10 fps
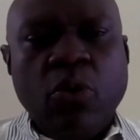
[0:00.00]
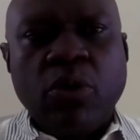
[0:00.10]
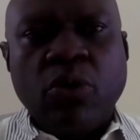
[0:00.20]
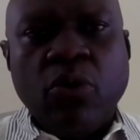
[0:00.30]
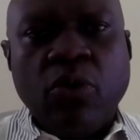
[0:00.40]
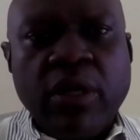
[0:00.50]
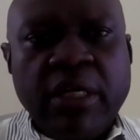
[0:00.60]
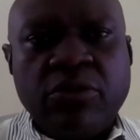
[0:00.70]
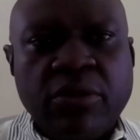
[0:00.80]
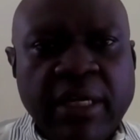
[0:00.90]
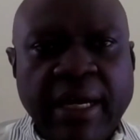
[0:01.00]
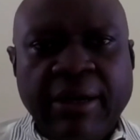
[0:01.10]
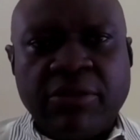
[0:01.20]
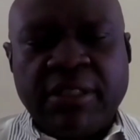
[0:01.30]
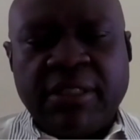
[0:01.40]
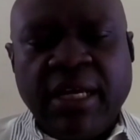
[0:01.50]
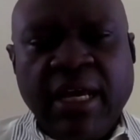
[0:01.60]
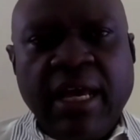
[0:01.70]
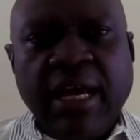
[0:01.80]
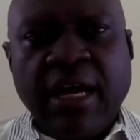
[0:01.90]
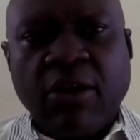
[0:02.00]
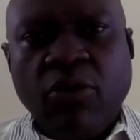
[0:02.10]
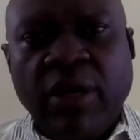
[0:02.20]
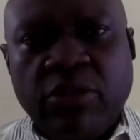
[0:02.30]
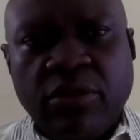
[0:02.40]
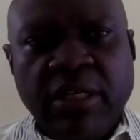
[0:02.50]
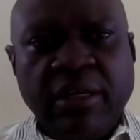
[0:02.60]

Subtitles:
who would go into the houses, go into